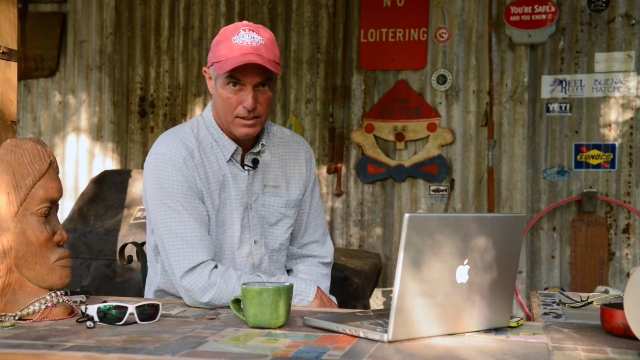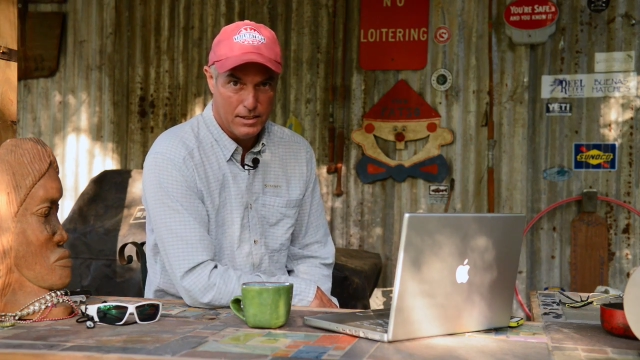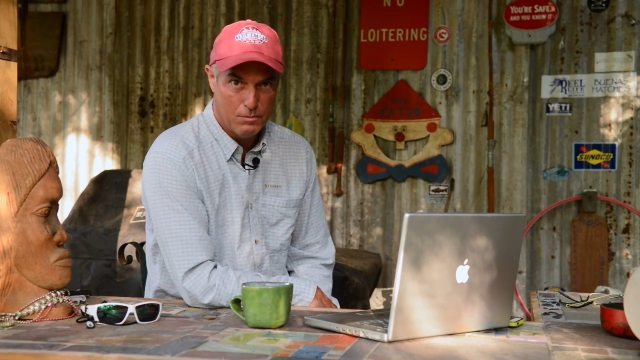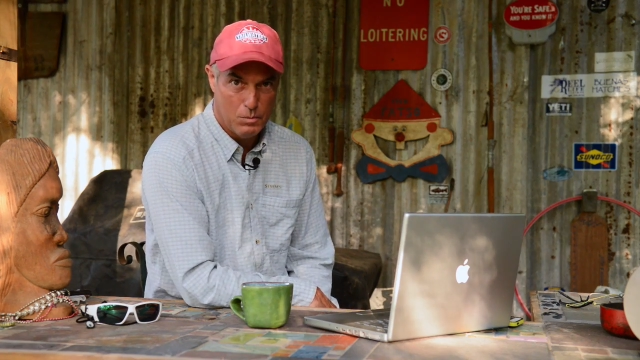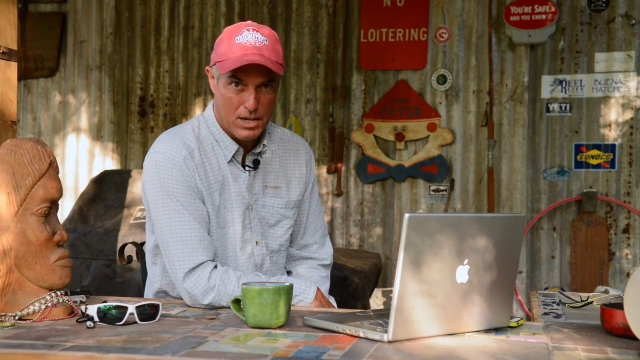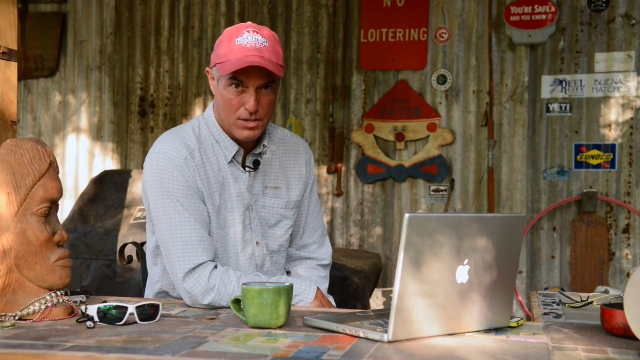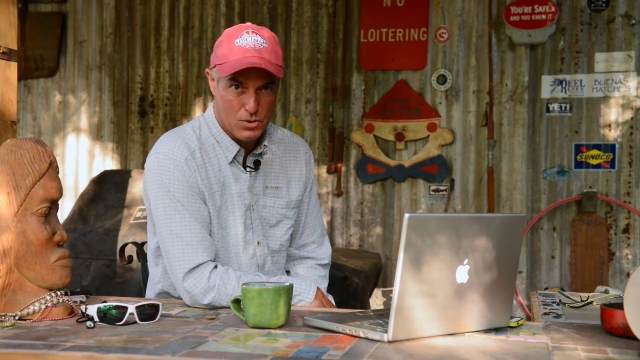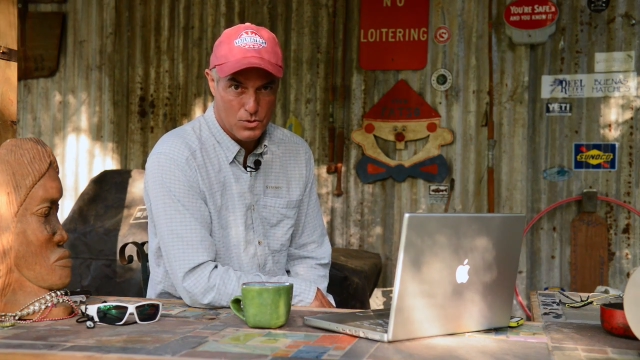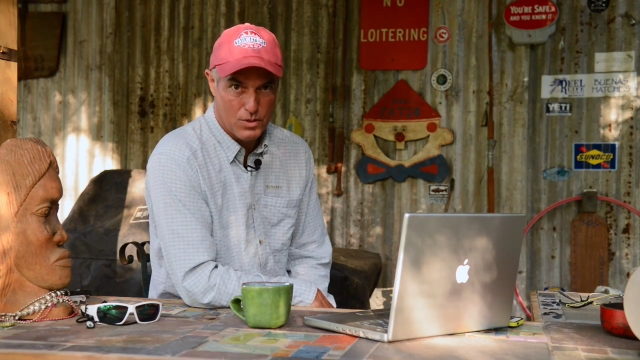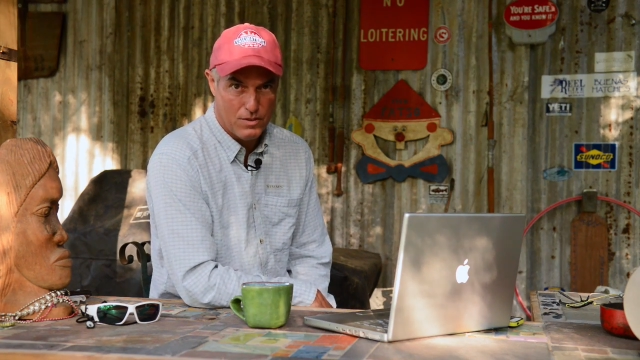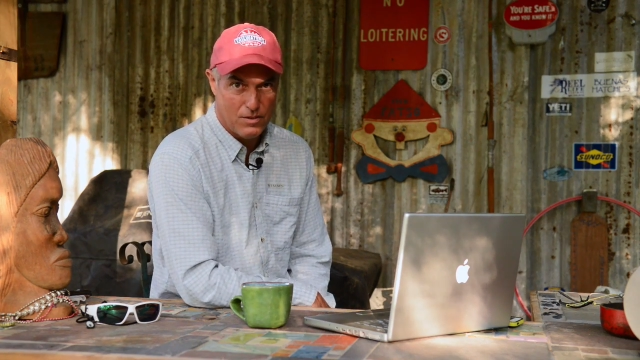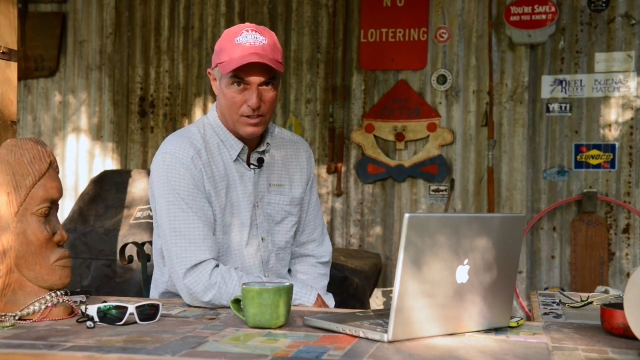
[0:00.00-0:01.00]
the Brazos
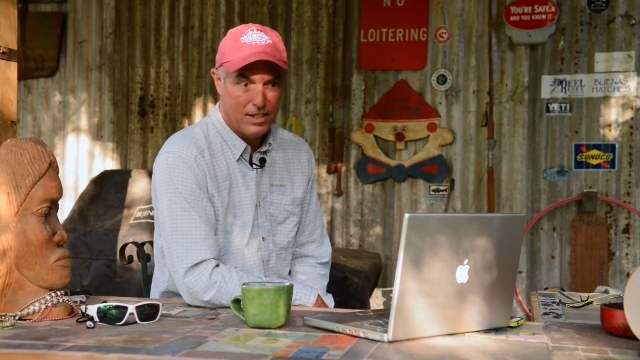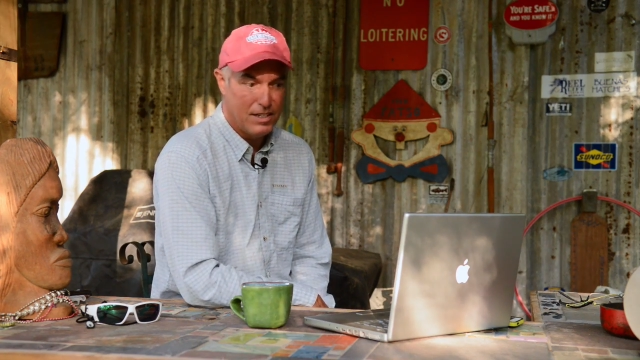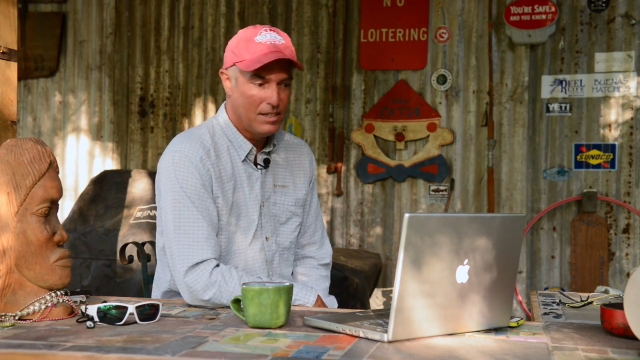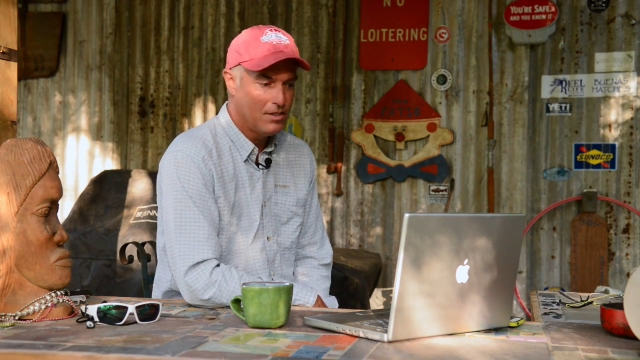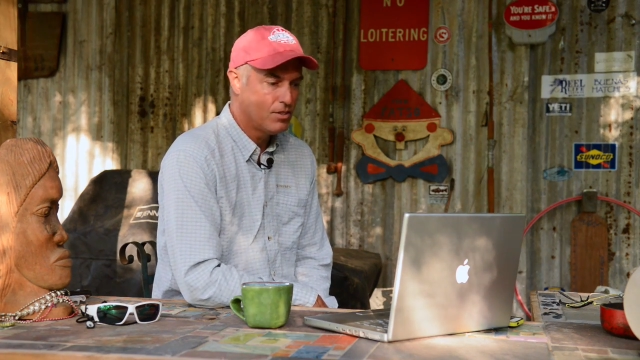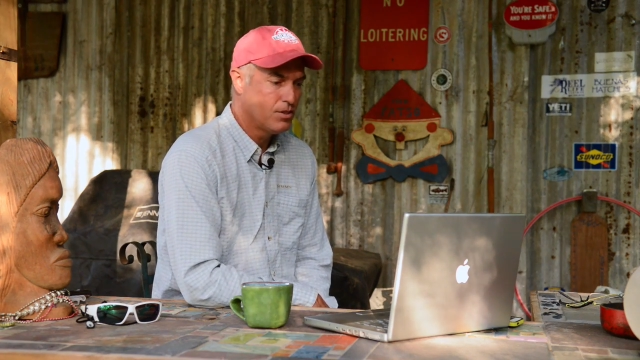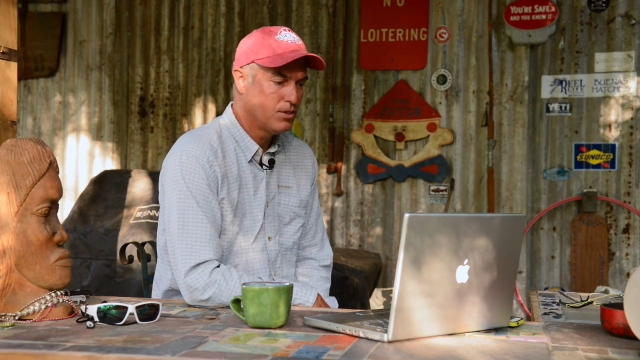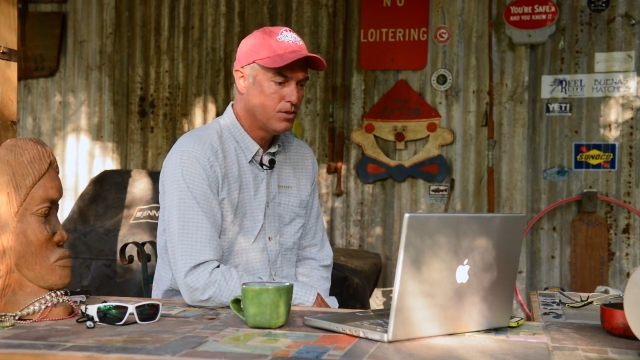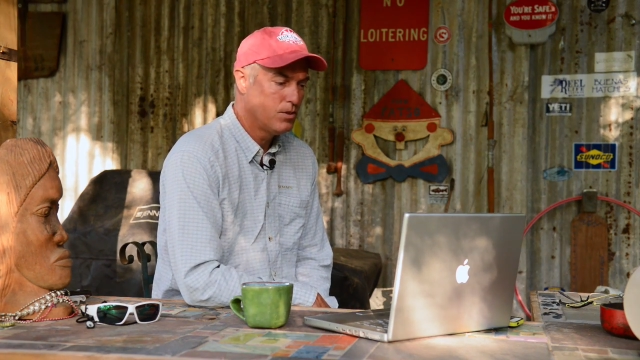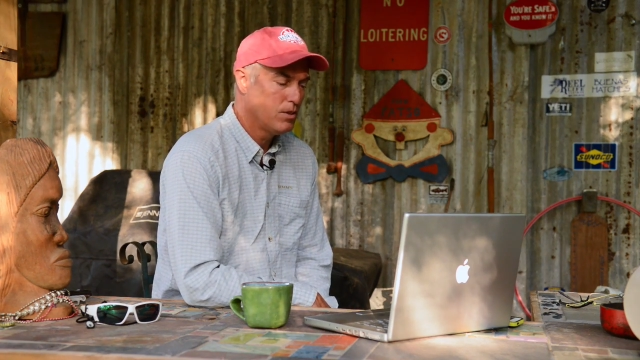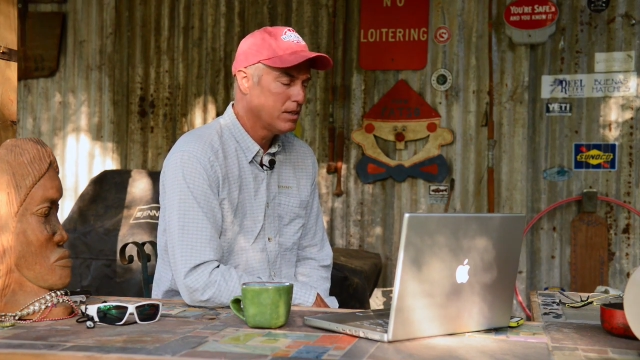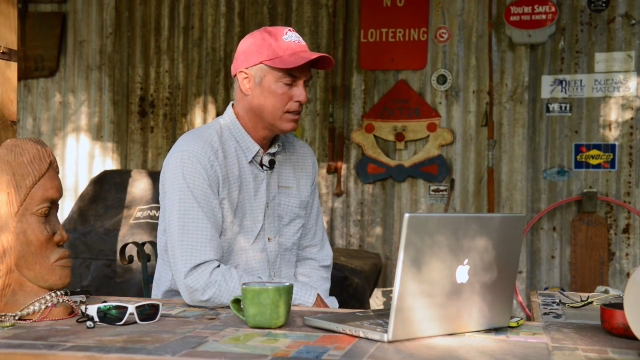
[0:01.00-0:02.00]
River and
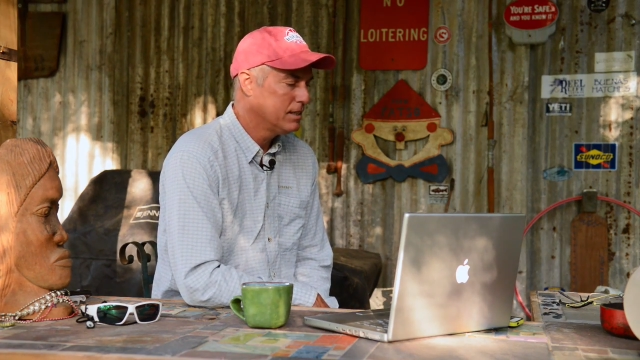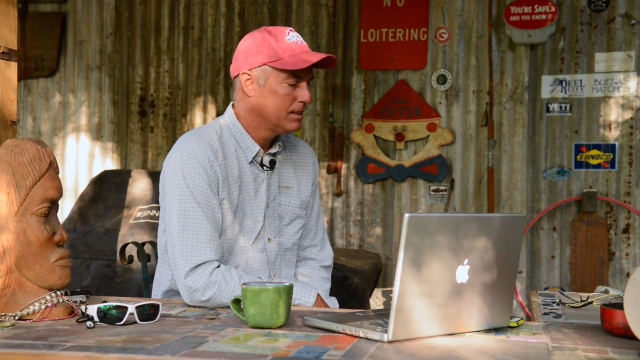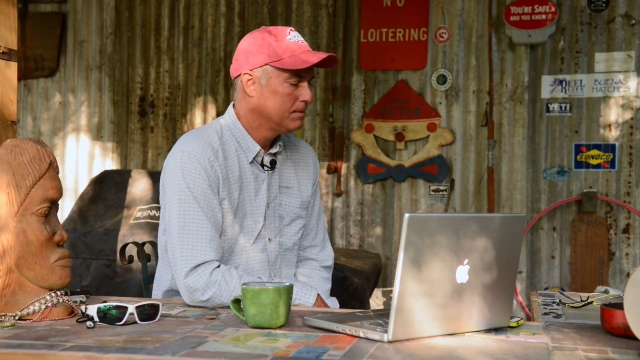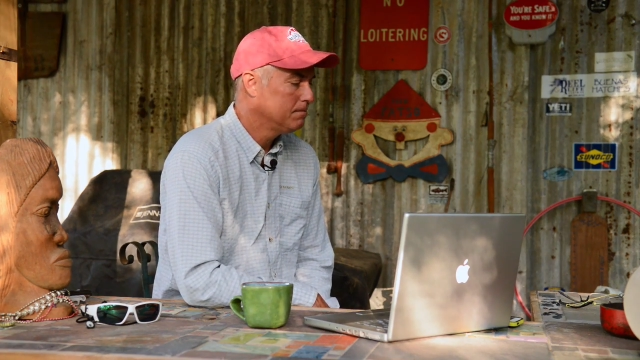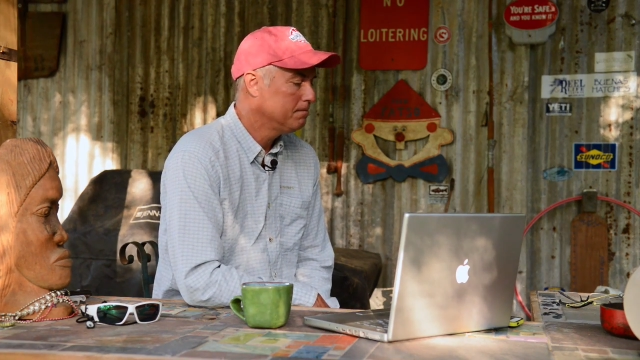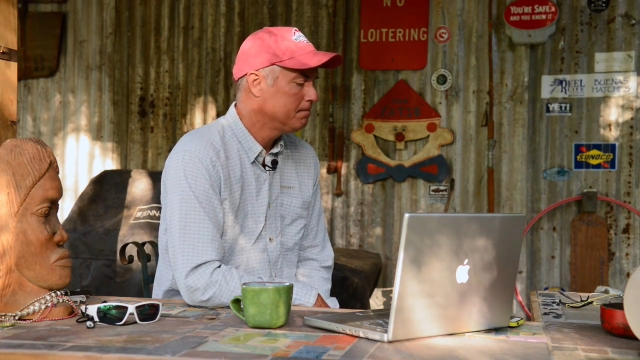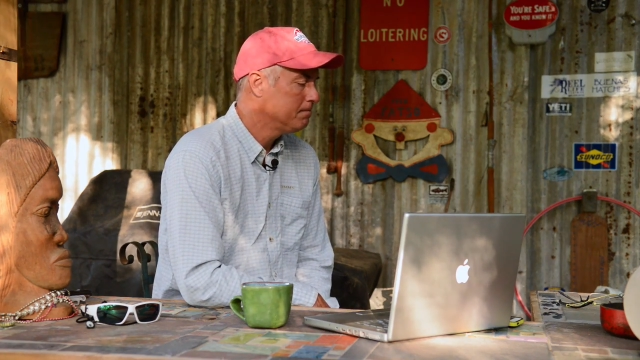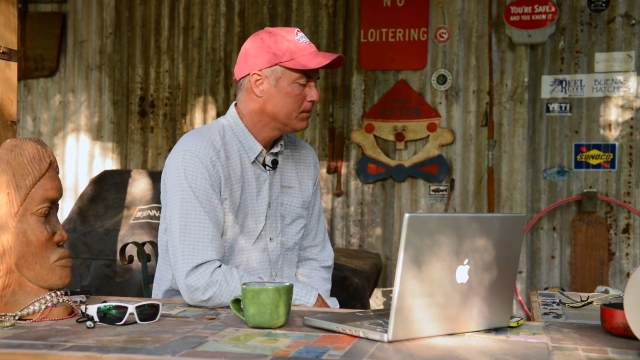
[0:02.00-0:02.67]
into